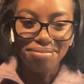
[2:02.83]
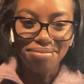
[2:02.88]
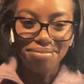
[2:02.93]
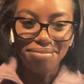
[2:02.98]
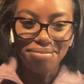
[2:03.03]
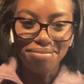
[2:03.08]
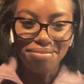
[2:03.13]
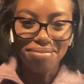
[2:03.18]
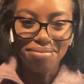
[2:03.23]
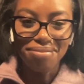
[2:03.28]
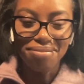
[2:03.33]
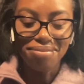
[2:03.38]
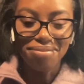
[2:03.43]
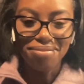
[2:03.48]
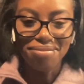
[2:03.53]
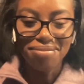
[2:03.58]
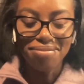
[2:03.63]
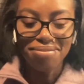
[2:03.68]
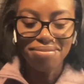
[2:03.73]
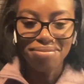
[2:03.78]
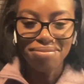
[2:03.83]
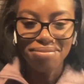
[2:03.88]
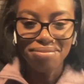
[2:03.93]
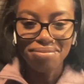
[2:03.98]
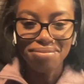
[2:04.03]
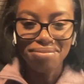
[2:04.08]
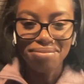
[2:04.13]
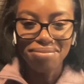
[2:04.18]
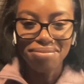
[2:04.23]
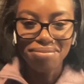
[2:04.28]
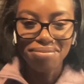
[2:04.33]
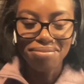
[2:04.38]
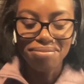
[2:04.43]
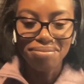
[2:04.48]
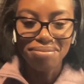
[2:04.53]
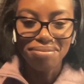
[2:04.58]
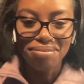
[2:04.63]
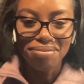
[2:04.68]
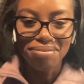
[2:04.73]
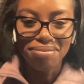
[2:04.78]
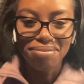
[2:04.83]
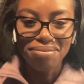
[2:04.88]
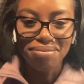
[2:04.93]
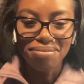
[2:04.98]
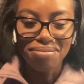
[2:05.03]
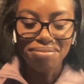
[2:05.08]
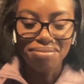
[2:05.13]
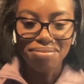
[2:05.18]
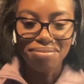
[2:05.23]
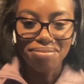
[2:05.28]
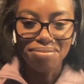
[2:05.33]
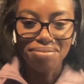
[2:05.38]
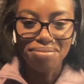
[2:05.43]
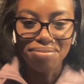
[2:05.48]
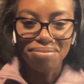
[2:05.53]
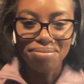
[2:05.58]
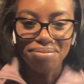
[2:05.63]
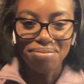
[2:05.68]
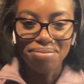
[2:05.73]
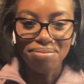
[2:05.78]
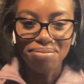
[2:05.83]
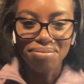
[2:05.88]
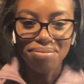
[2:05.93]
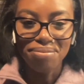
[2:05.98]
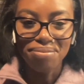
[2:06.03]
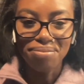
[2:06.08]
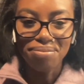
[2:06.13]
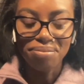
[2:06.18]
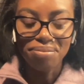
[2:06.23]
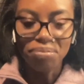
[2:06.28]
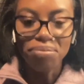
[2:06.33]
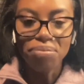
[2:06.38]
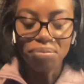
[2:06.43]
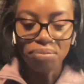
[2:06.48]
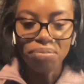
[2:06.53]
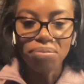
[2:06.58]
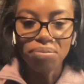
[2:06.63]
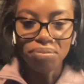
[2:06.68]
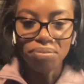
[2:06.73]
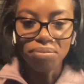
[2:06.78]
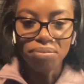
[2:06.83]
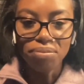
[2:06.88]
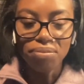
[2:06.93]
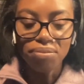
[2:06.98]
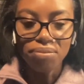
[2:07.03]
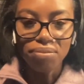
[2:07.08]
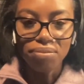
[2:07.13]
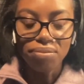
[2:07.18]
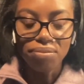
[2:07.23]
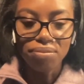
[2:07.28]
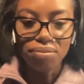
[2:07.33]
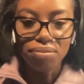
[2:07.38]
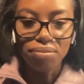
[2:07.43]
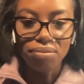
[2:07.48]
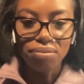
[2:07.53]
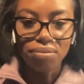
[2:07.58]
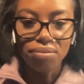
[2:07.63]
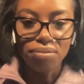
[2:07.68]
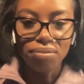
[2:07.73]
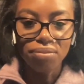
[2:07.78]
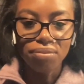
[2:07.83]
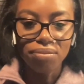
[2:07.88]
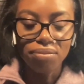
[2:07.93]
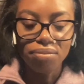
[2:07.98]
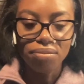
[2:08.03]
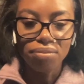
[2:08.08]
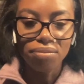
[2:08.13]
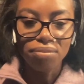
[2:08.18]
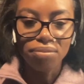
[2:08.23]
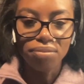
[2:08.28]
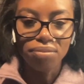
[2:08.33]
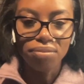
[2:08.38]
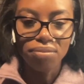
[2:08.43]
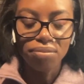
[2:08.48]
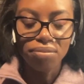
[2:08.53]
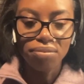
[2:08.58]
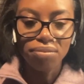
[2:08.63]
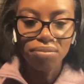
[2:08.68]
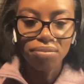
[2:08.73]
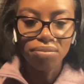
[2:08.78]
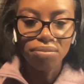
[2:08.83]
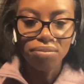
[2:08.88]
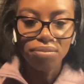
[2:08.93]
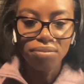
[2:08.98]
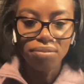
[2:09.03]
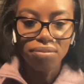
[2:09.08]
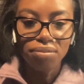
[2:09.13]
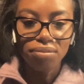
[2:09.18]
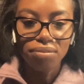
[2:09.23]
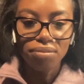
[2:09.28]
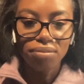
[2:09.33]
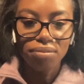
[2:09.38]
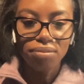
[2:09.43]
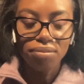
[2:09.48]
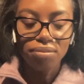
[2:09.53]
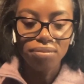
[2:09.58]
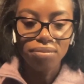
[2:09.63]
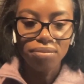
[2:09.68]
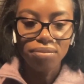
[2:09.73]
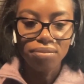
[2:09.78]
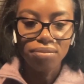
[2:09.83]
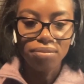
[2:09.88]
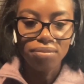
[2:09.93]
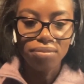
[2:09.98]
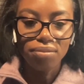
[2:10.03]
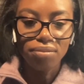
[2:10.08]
No words are spoken by the person on screen.